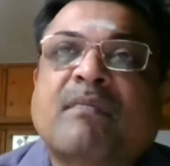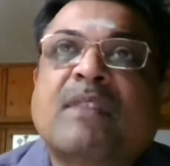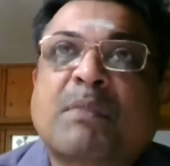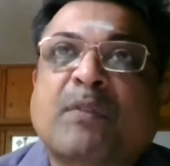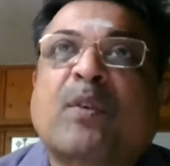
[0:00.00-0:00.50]

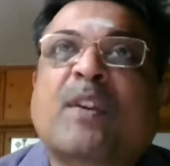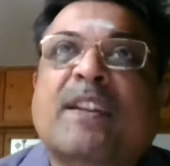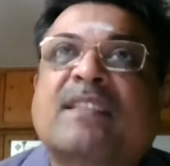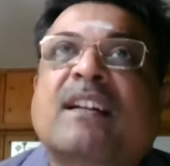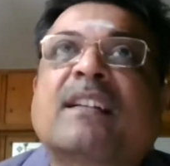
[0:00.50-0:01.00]
before I
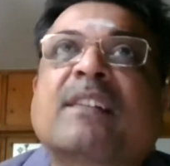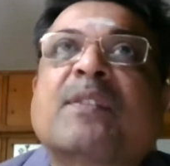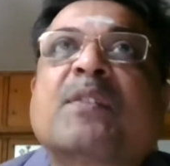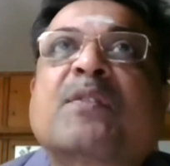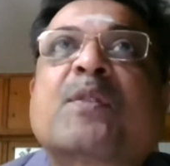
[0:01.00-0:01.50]
start,
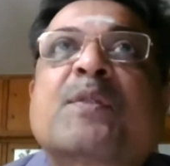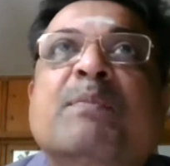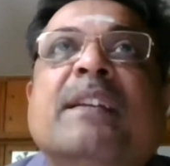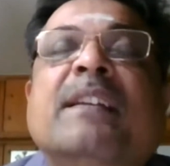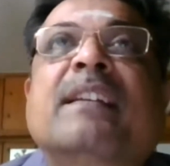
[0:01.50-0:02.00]
of course,
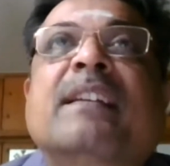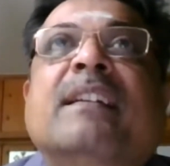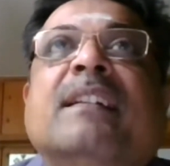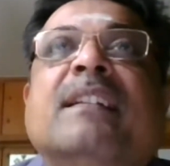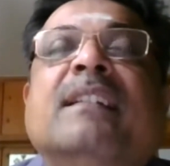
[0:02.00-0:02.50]
my